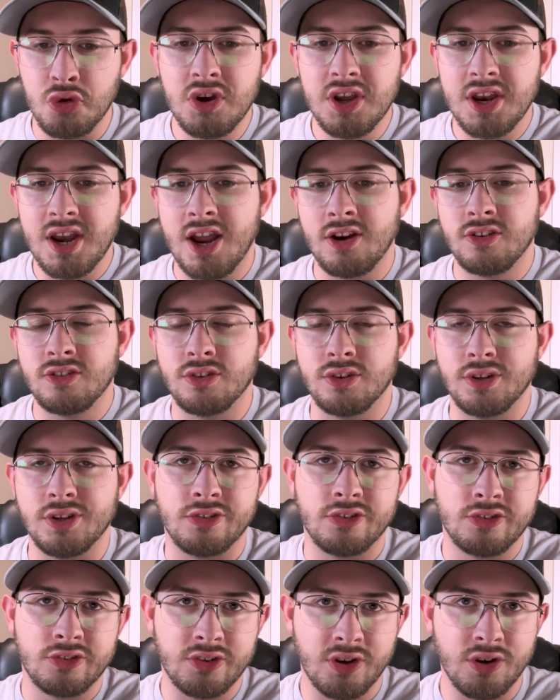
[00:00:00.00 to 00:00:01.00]
can actually
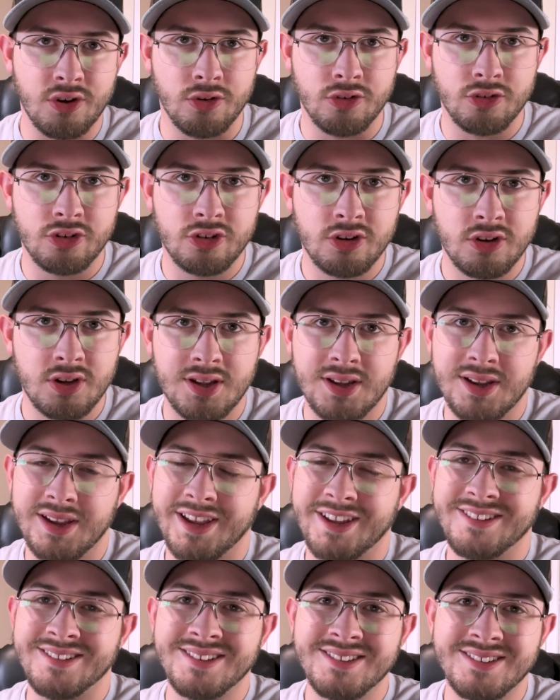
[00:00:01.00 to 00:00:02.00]
search
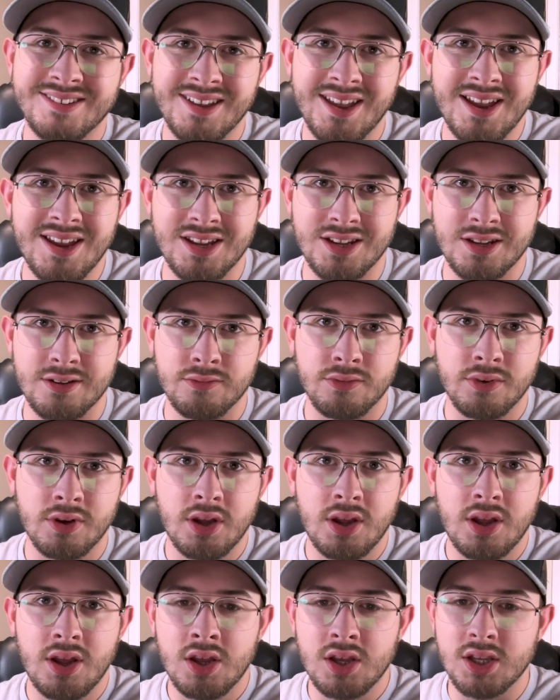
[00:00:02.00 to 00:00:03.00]
and save
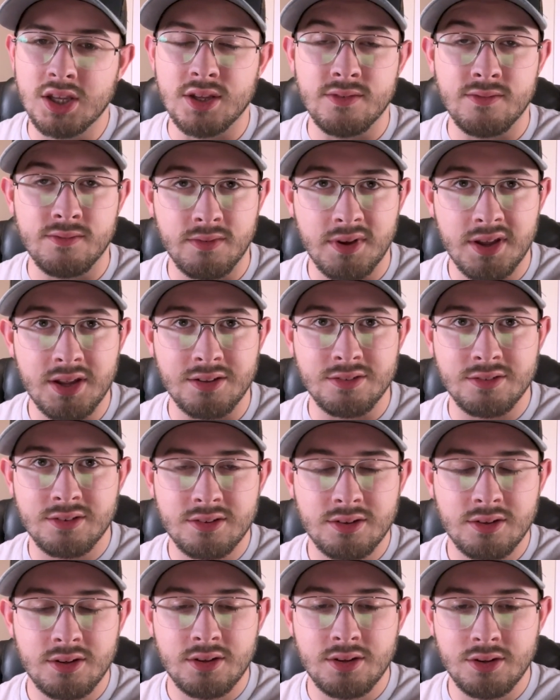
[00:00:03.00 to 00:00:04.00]

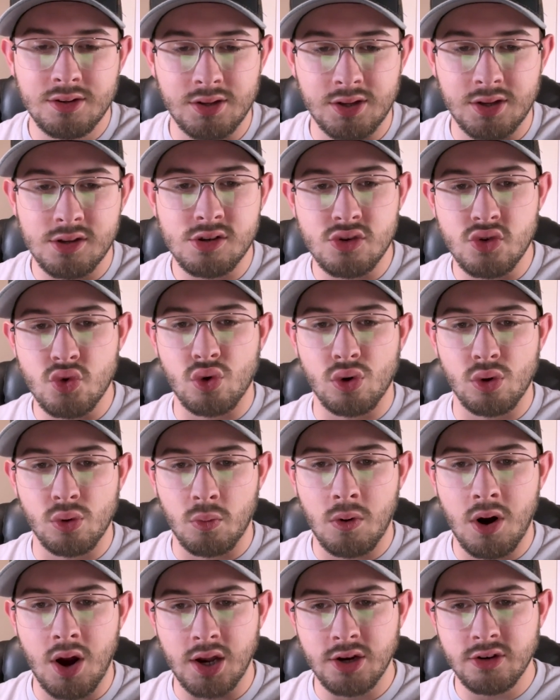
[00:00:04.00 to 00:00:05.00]
events in your
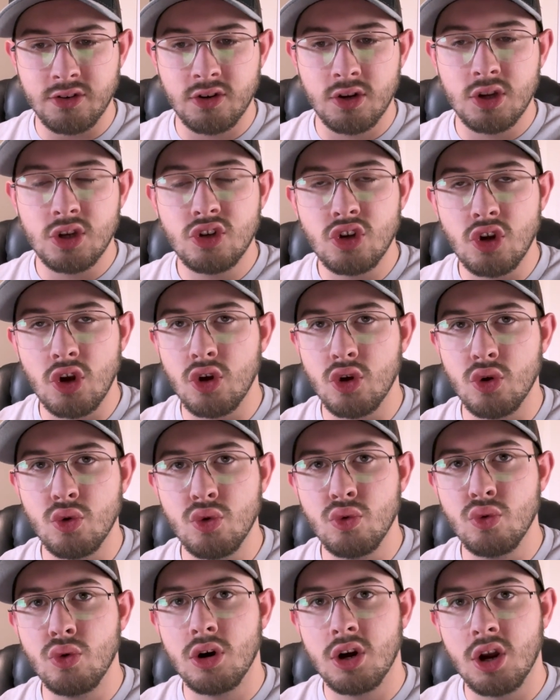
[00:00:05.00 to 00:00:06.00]
watch
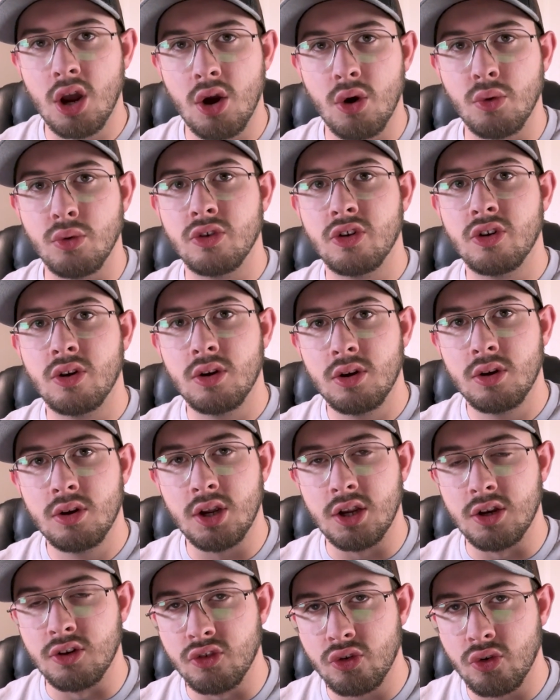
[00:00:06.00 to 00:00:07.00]
to coach
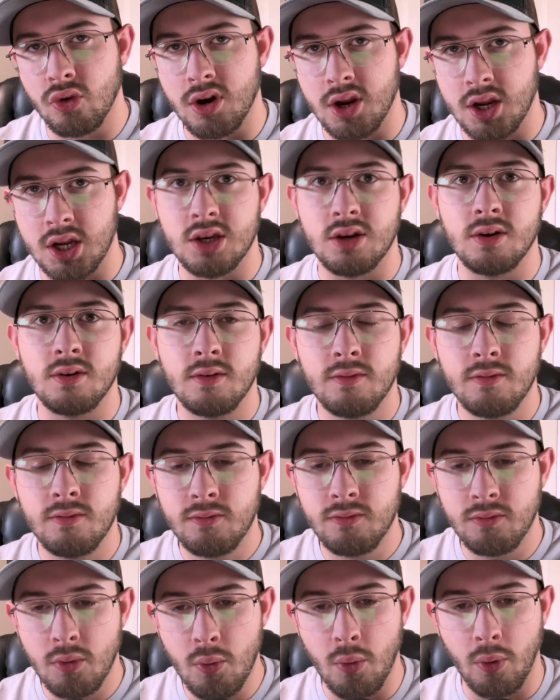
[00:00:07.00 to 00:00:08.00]
and train
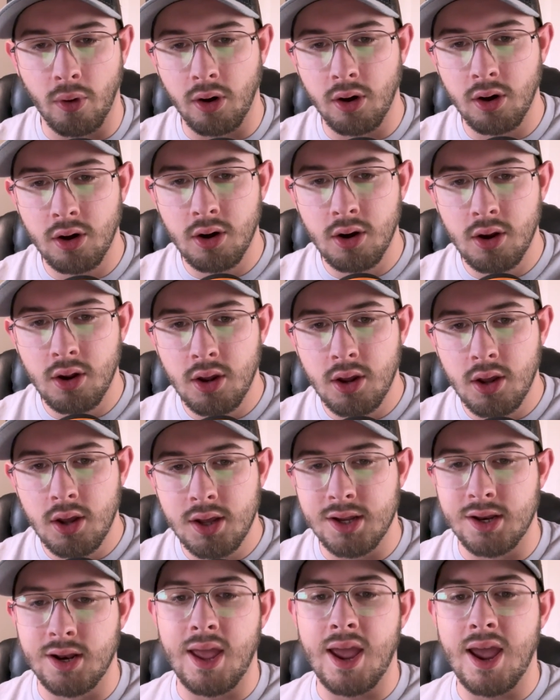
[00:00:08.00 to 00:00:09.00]
for.
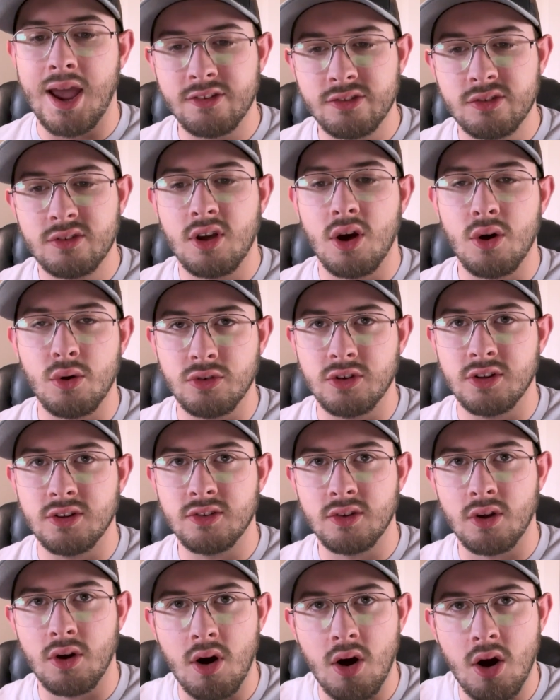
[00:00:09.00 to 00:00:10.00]
It has
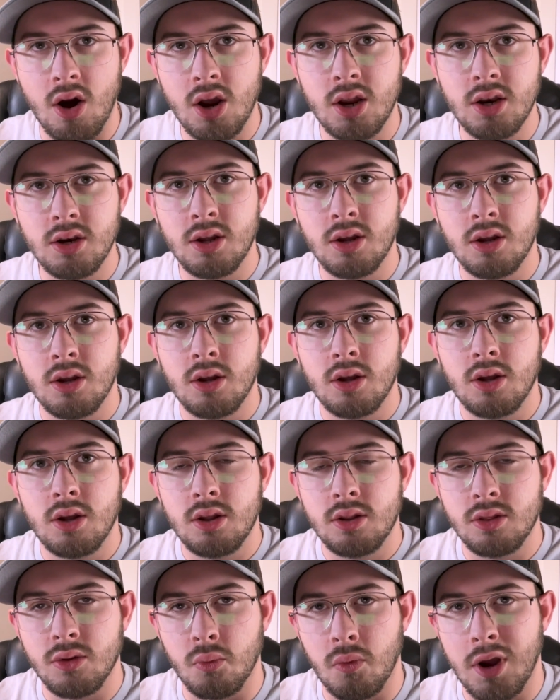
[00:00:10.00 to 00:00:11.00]
coaches on
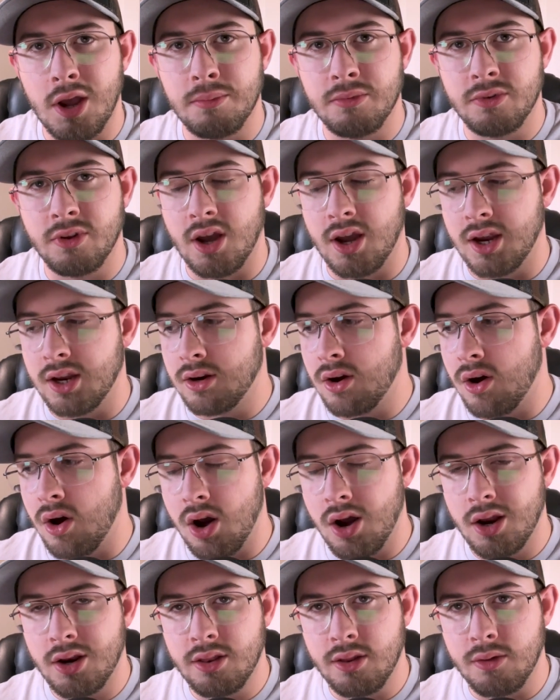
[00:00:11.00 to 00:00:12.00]
the website,
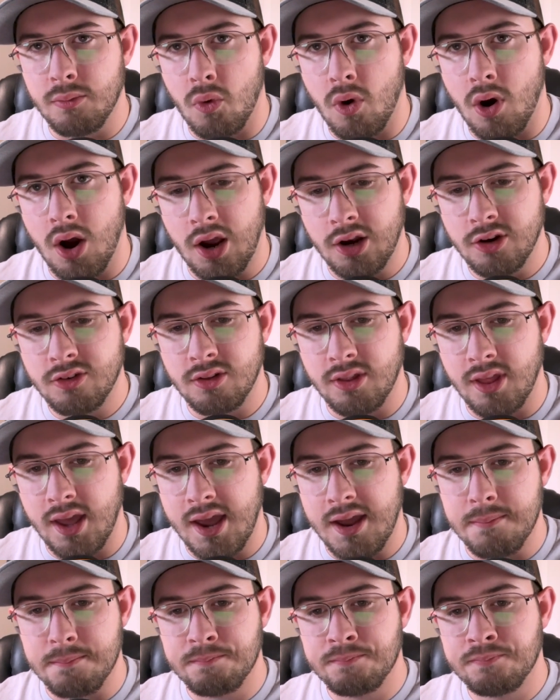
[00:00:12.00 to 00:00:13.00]
on the watch,
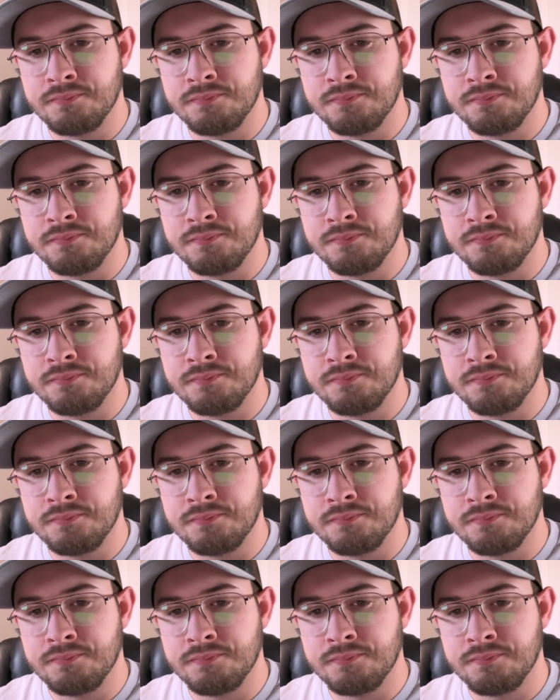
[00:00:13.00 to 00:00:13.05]
that